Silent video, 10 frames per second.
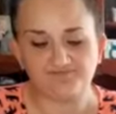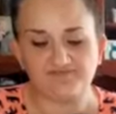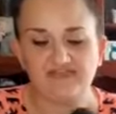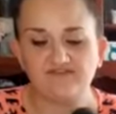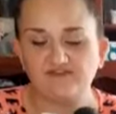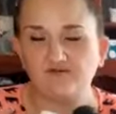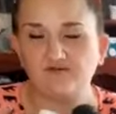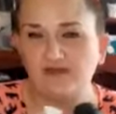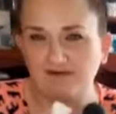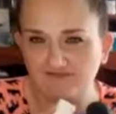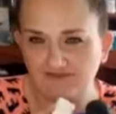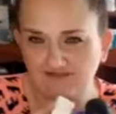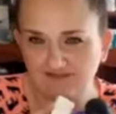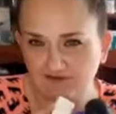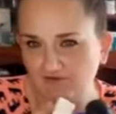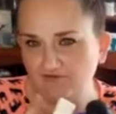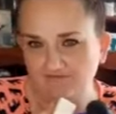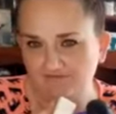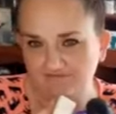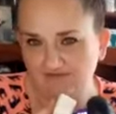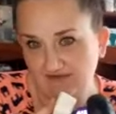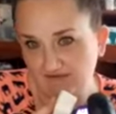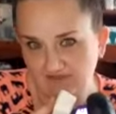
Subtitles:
Even though mine aren't even that low. Anyway.